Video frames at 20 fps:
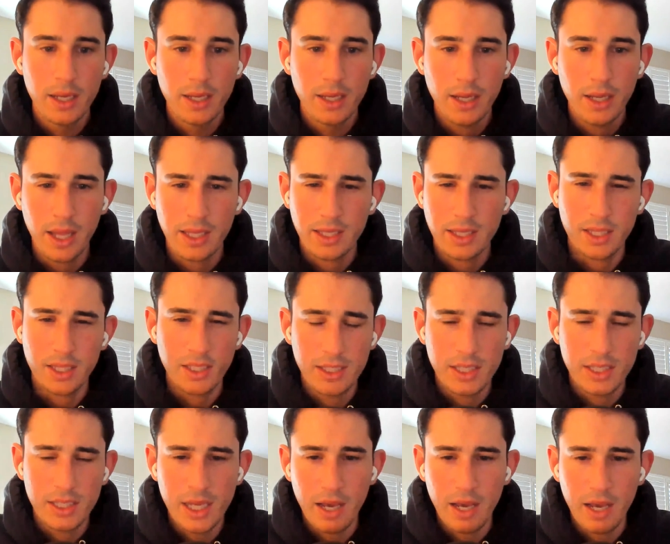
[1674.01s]
I think the
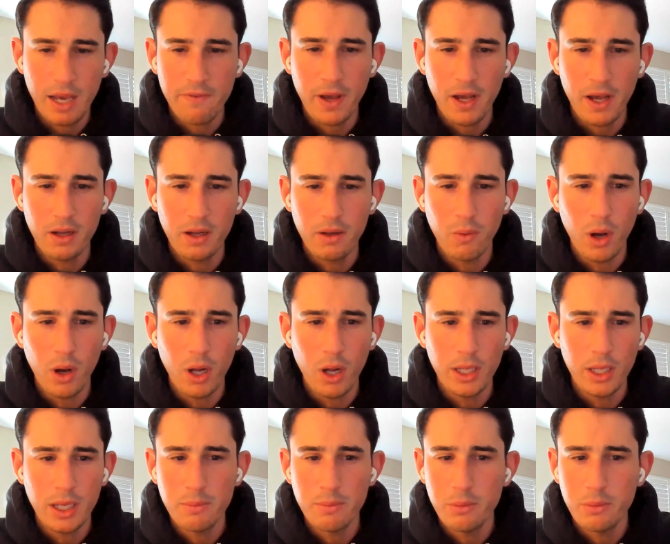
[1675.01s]
TFL
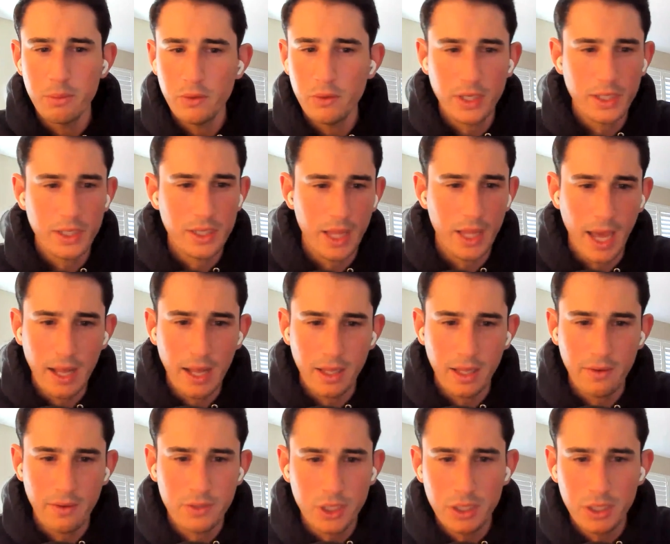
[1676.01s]
wallet moved into the
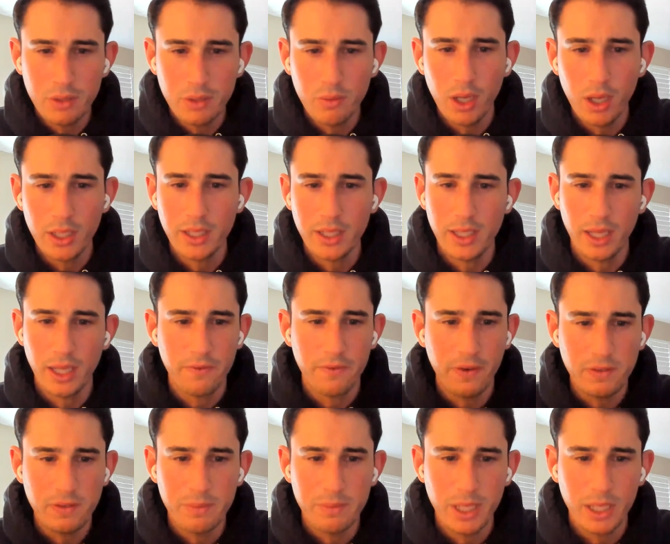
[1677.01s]
LFG wallet, like
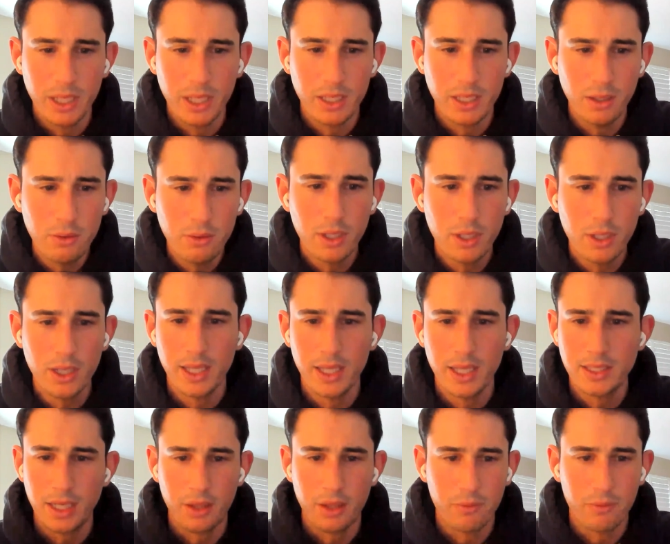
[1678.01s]
50 million Luna.
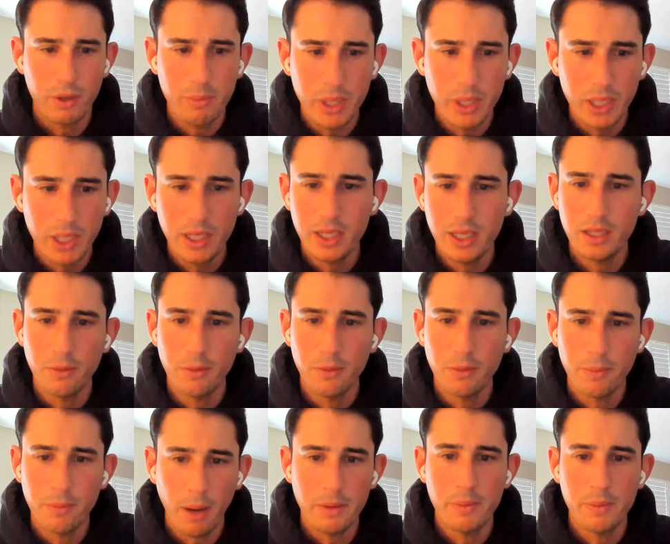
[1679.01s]
That's like 3 billion. They'll
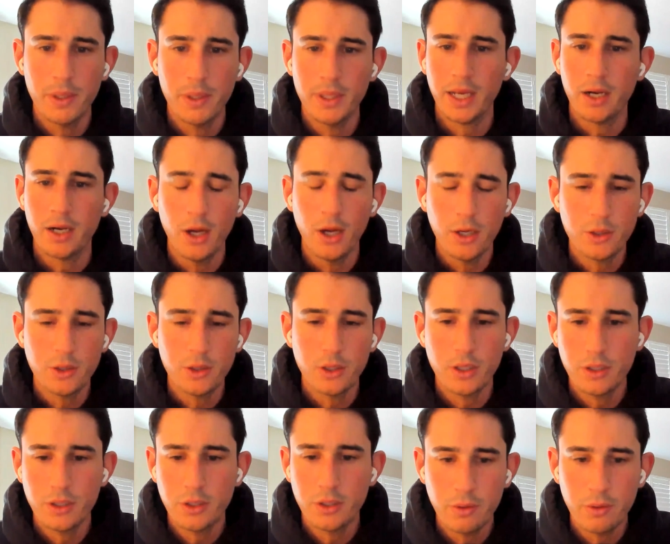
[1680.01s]
probably put like 100
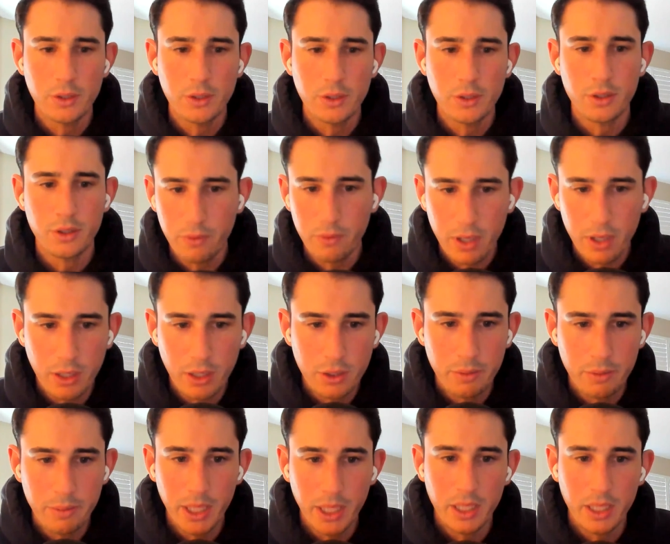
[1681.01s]
or 200 or
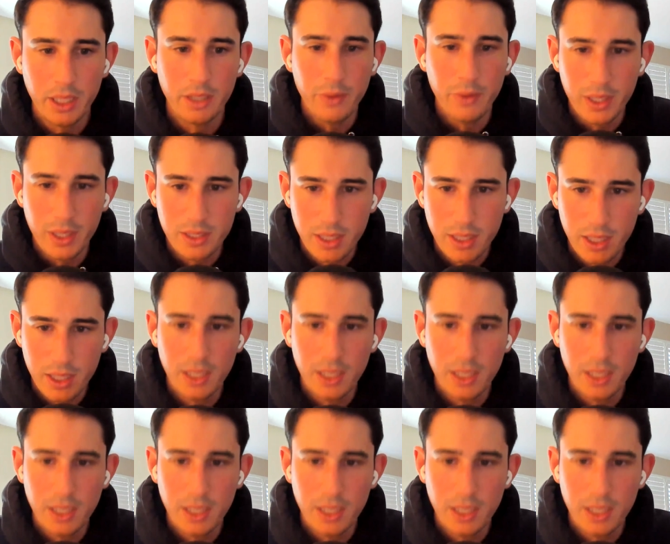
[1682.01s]
300 million of UST